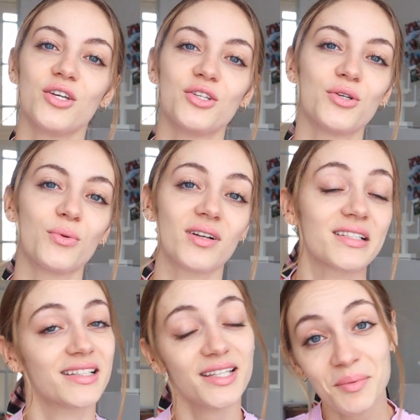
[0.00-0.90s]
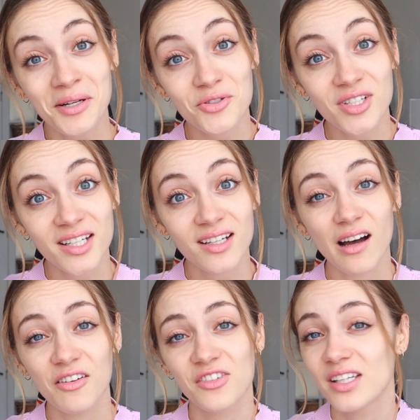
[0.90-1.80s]
you want to keep on drinking
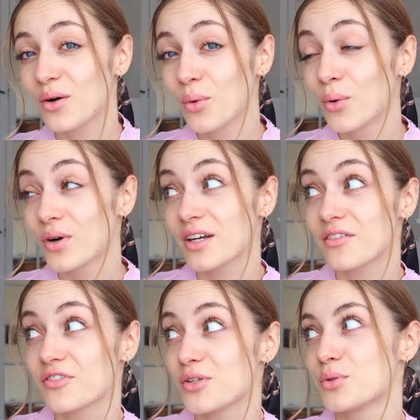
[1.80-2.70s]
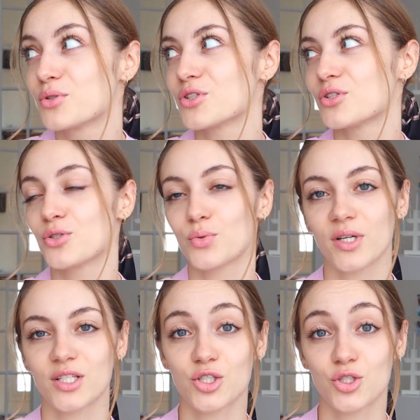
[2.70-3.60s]
coffee or if you should
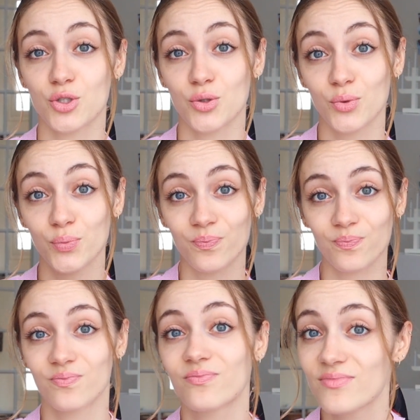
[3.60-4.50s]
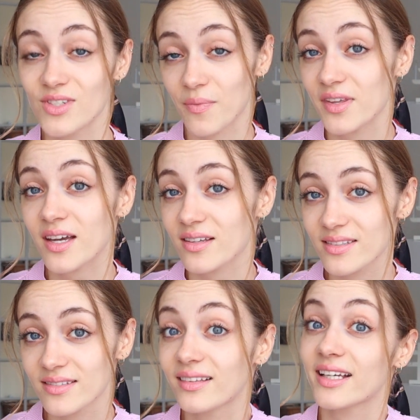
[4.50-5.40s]
switch to something
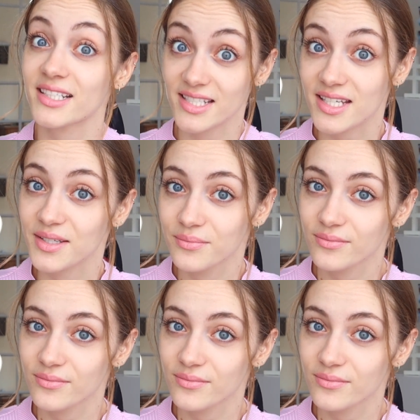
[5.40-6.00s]
else like tea.